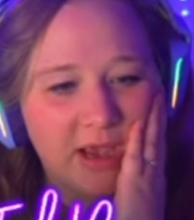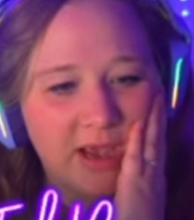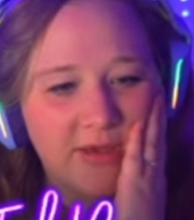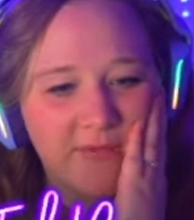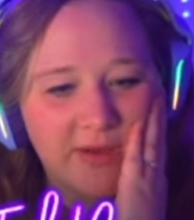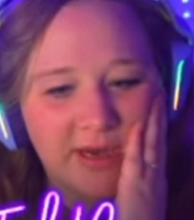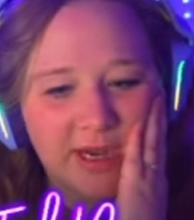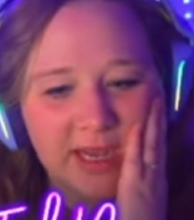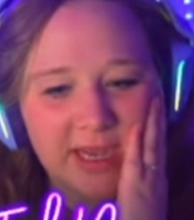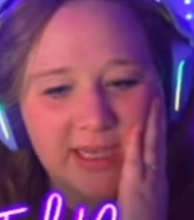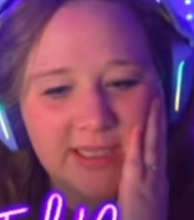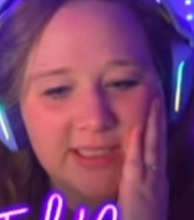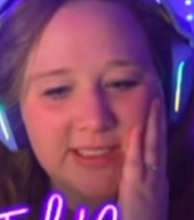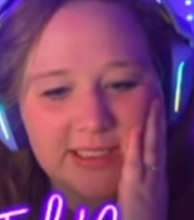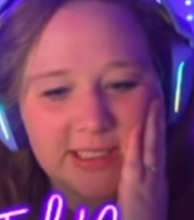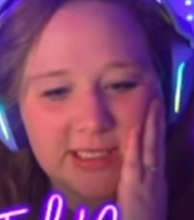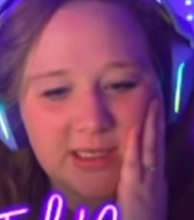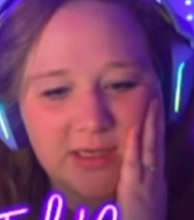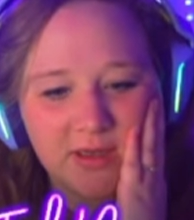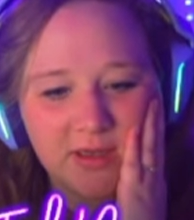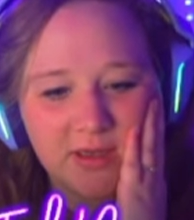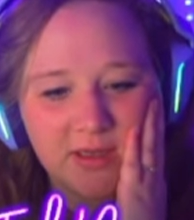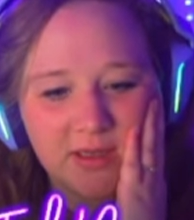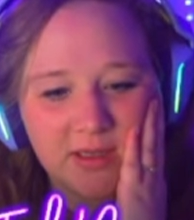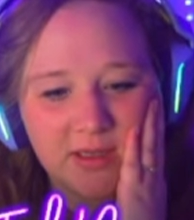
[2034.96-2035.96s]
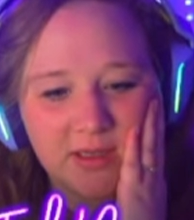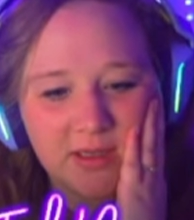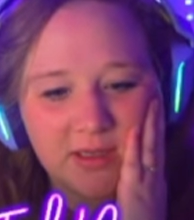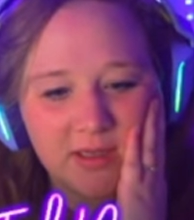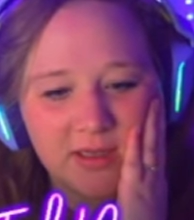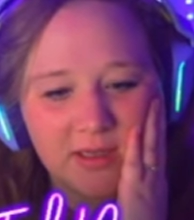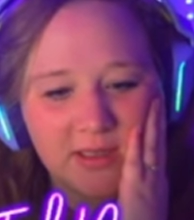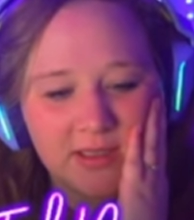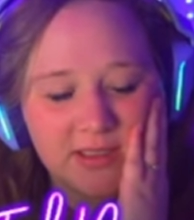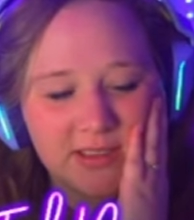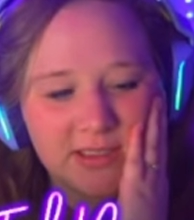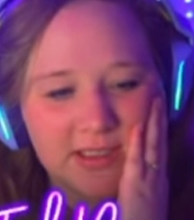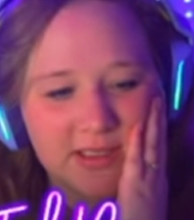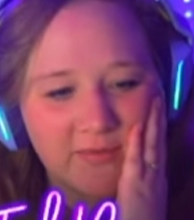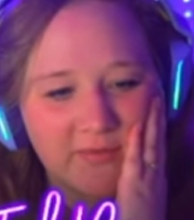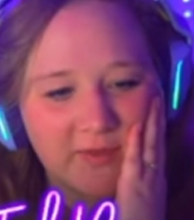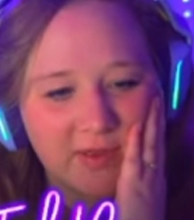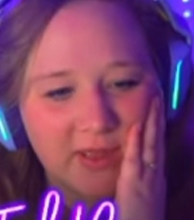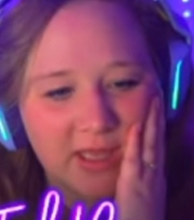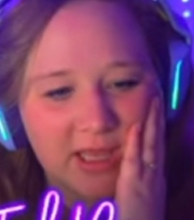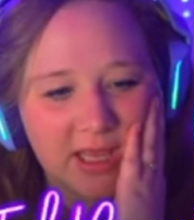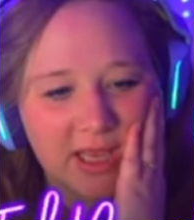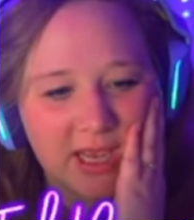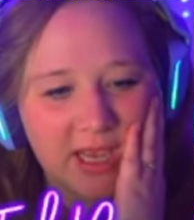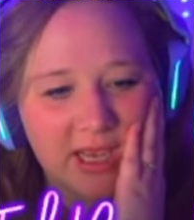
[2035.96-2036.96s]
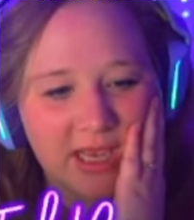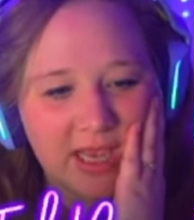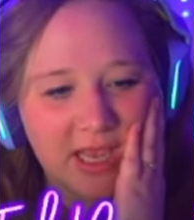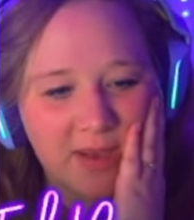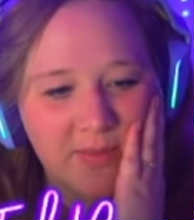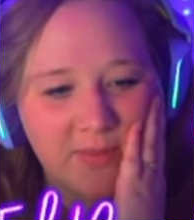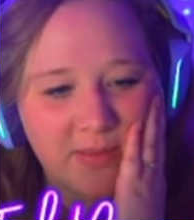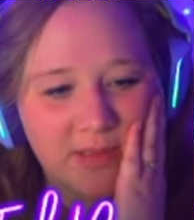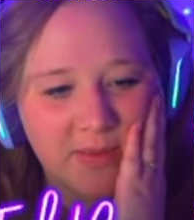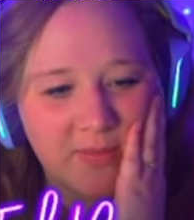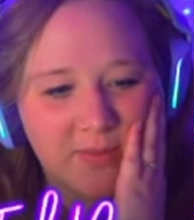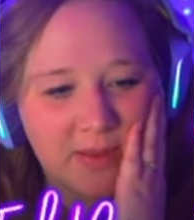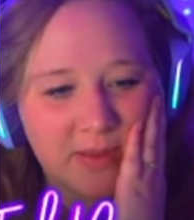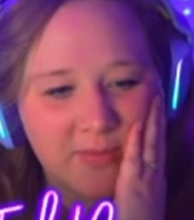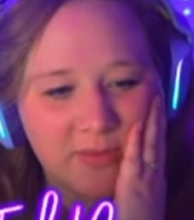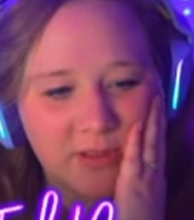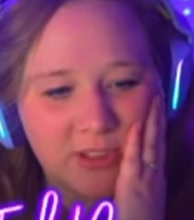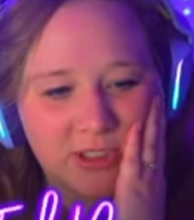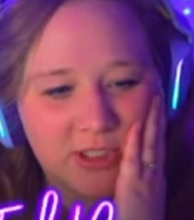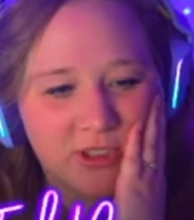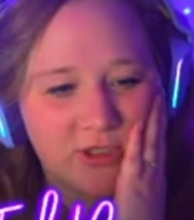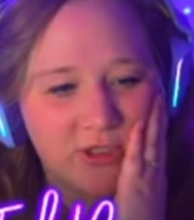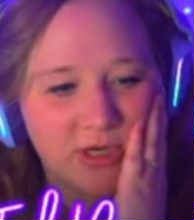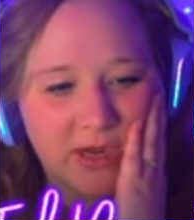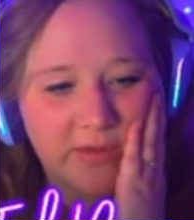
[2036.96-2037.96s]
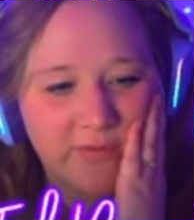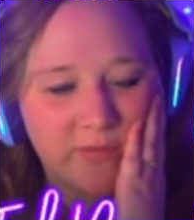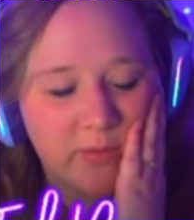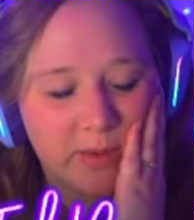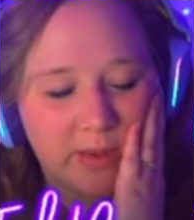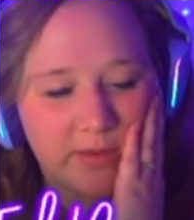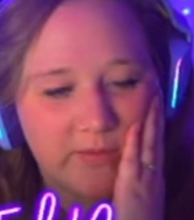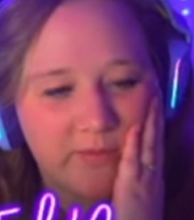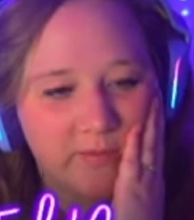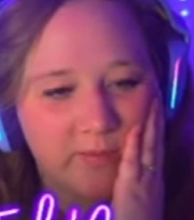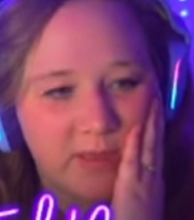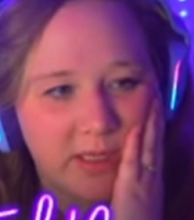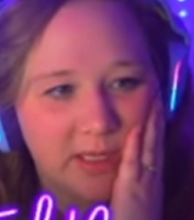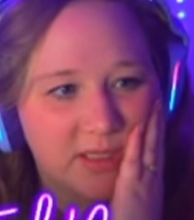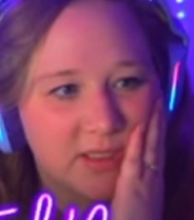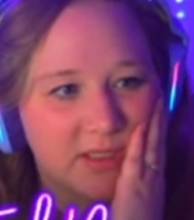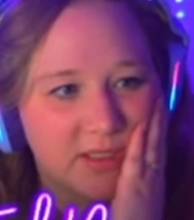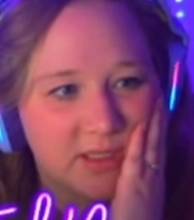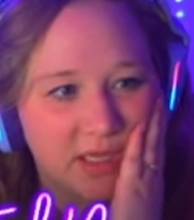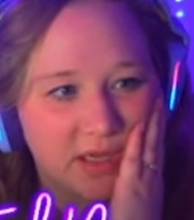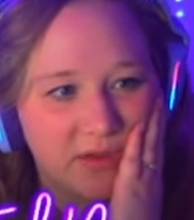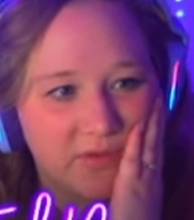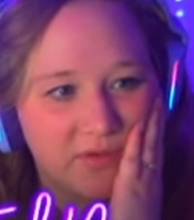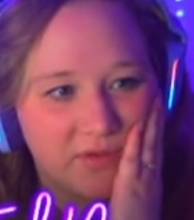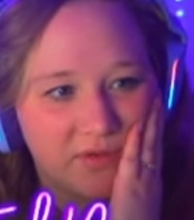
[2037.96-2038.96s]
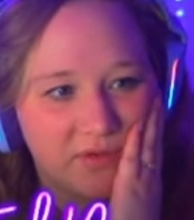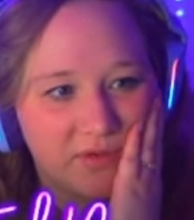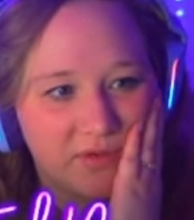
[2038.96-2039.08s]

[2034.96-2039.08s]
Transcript: have an accident and stuff like that, I can't believe people just drive away from that stuff.